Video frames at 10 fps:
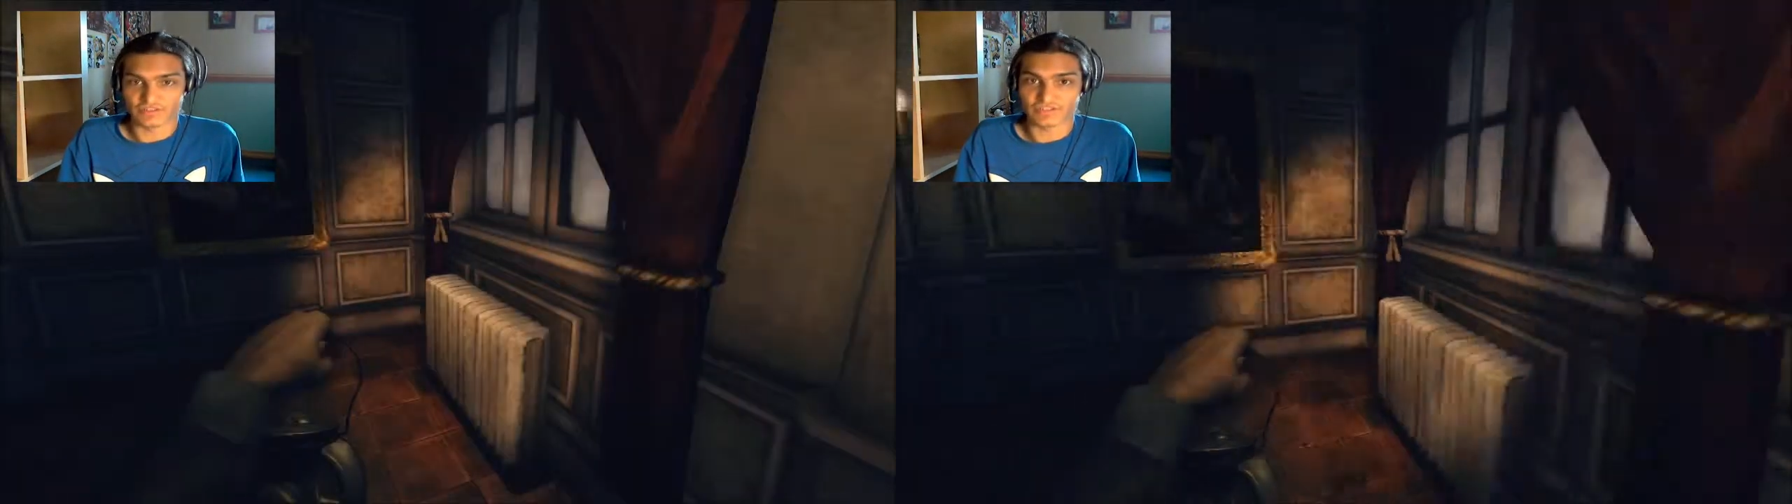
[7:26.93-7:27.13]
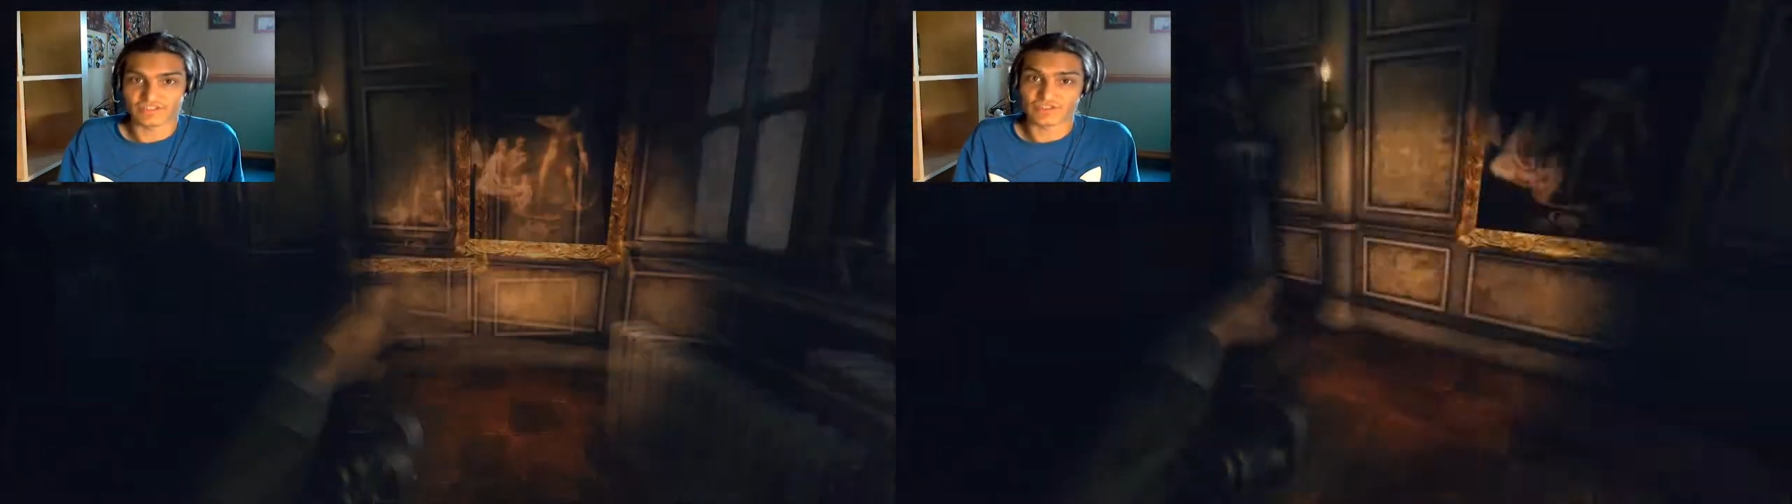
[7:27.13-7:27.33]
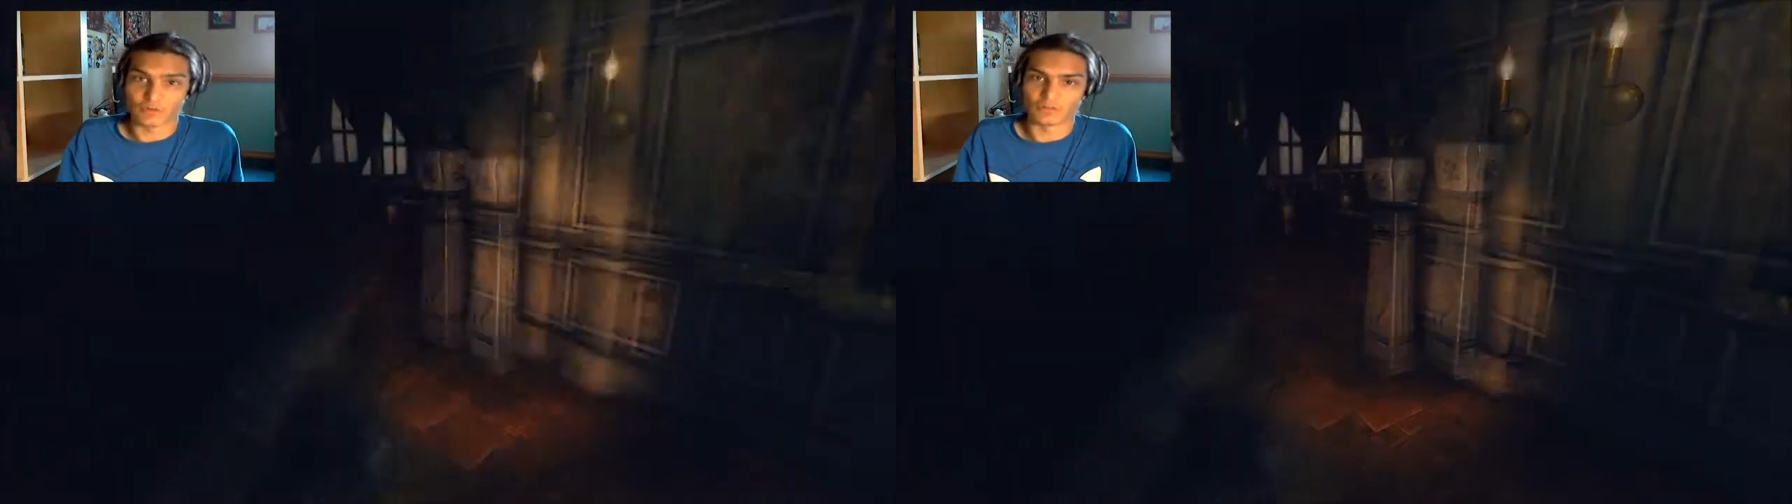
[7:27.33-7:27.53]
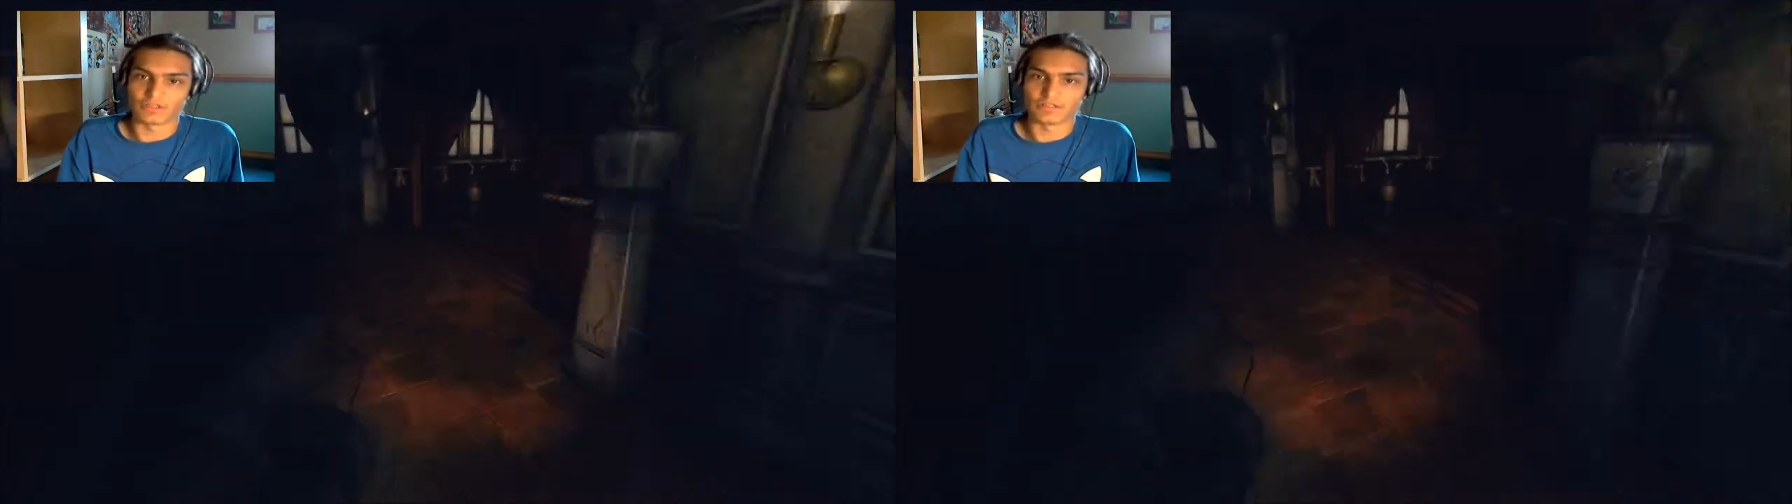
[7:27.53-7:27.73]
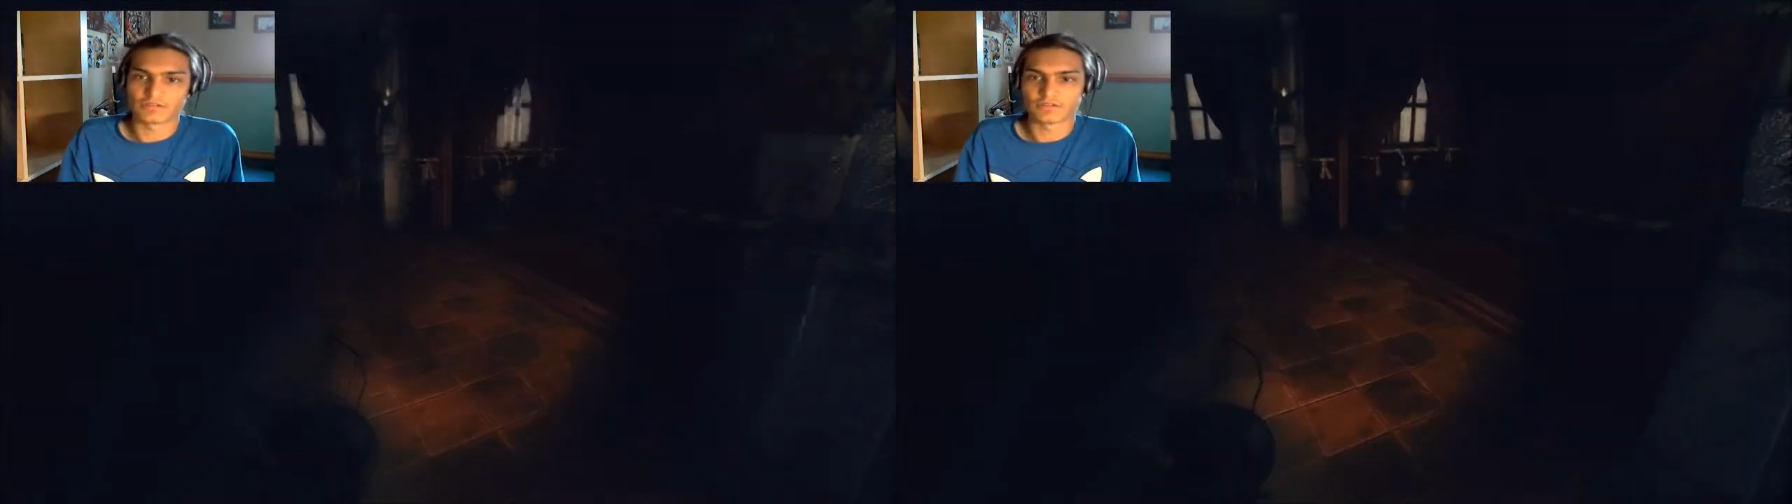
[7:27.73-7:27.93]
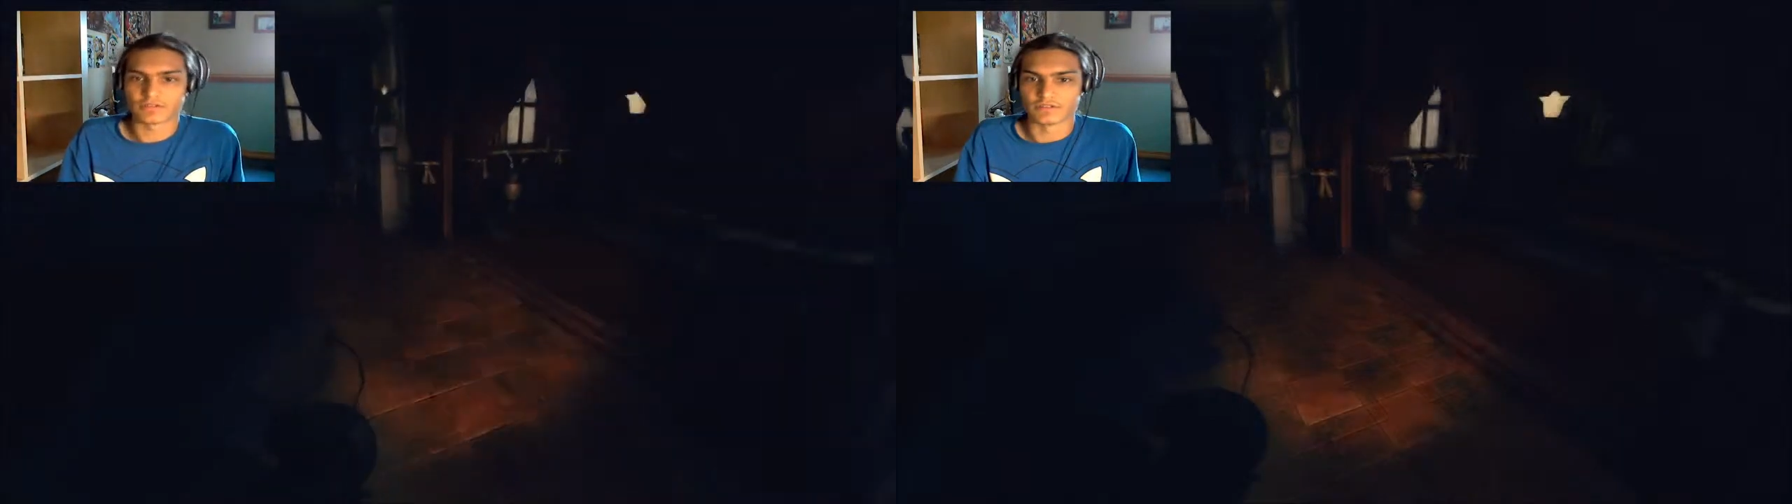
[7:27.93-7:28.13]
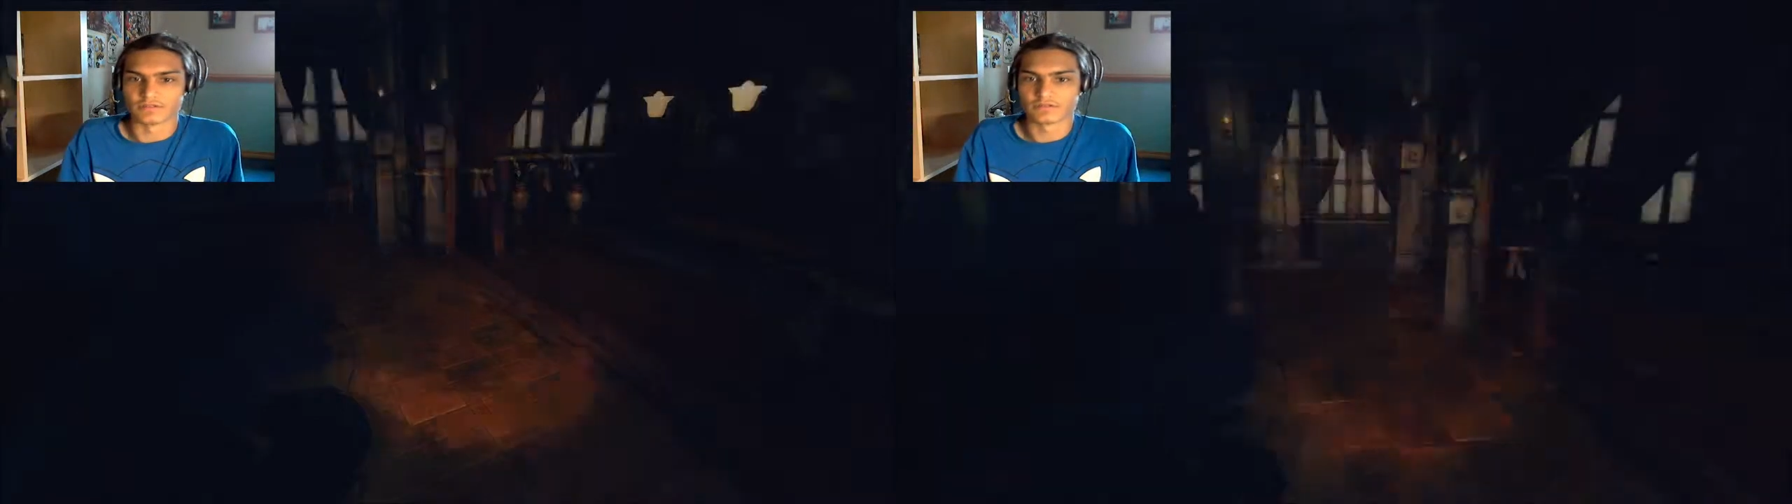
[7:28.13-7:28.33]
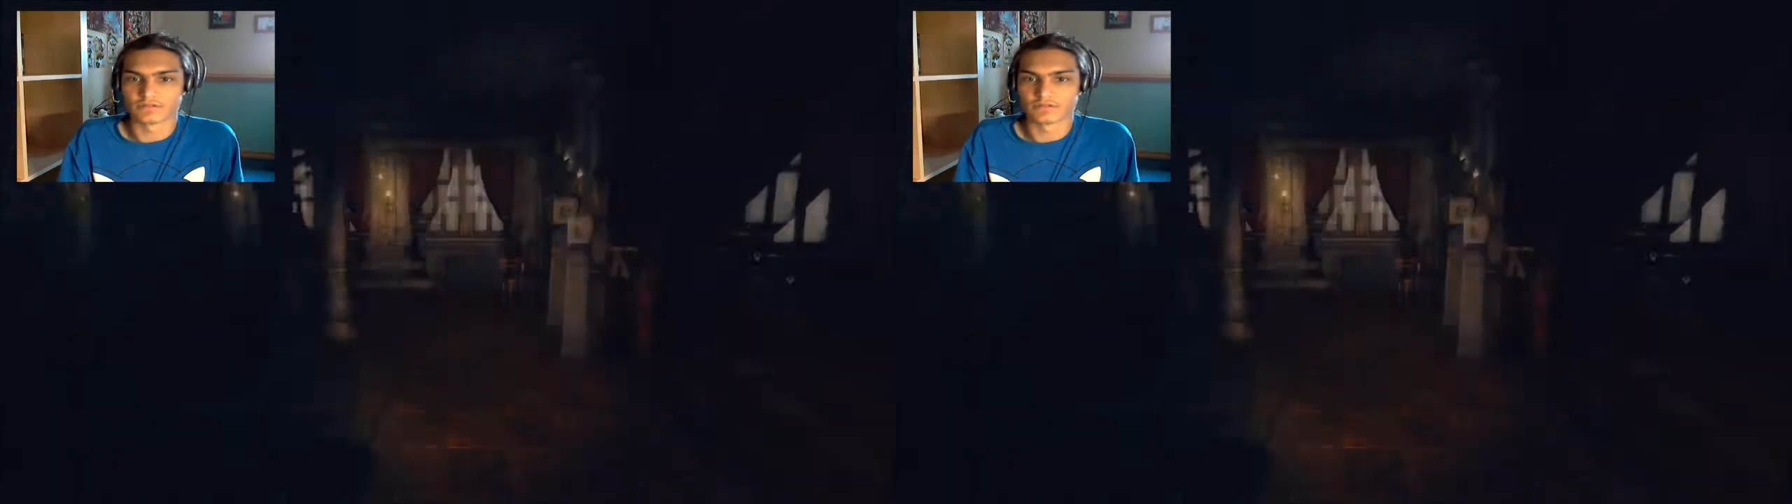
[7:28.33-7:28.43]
it's totally, so.